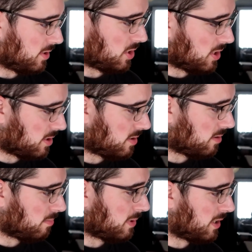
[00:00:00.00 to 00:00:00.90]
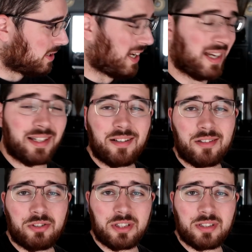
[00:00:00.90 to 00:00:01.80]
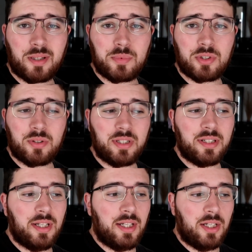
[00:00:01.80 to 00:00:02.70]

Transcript: Janice is still in bed. I got all dressed up so that